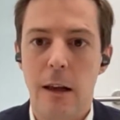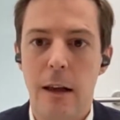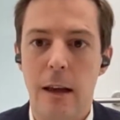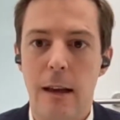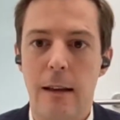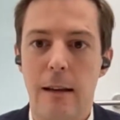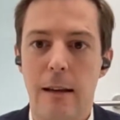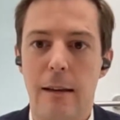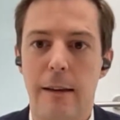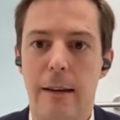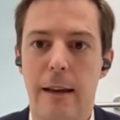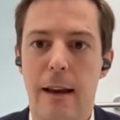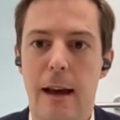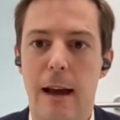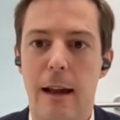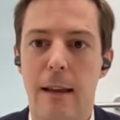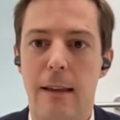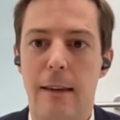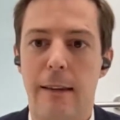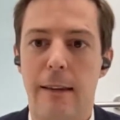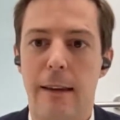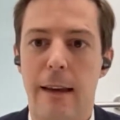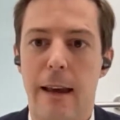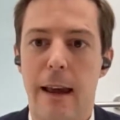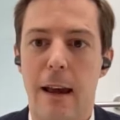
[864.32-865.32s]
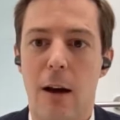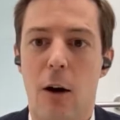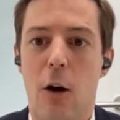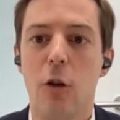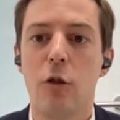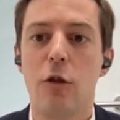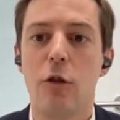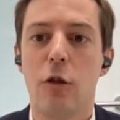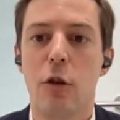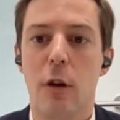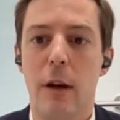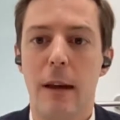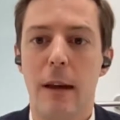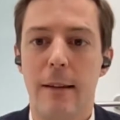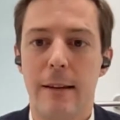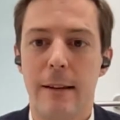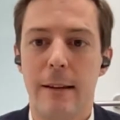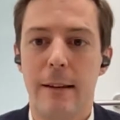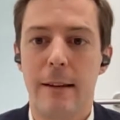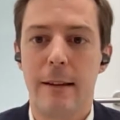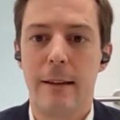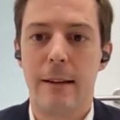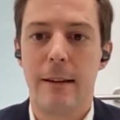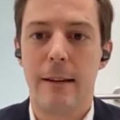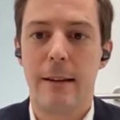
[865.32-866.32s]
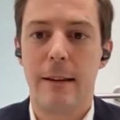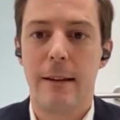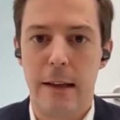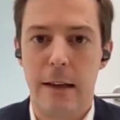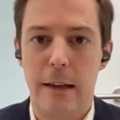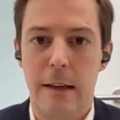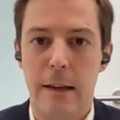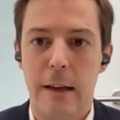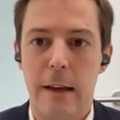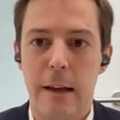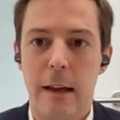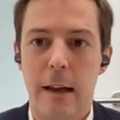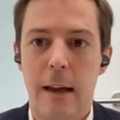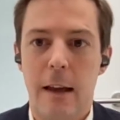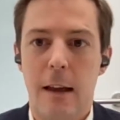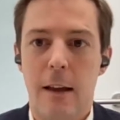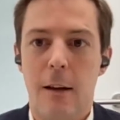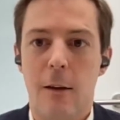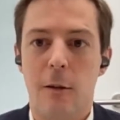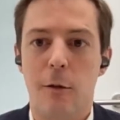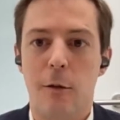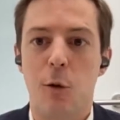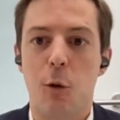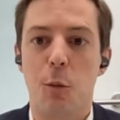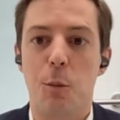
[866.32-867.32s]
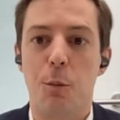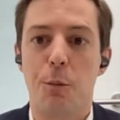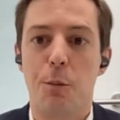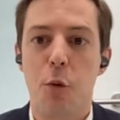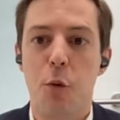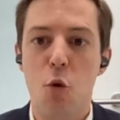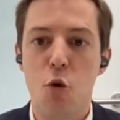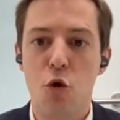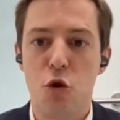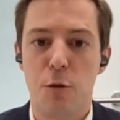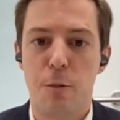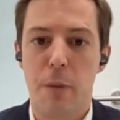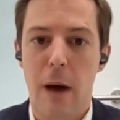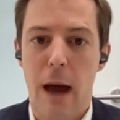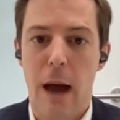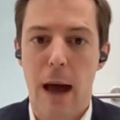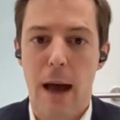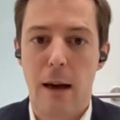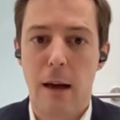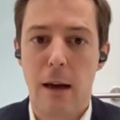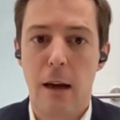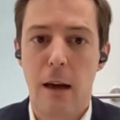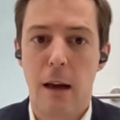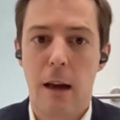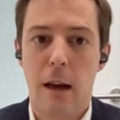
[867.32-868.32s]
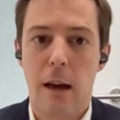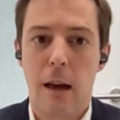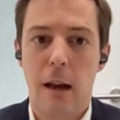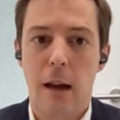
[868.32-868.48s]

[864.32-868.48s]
in that they underestimated the pushback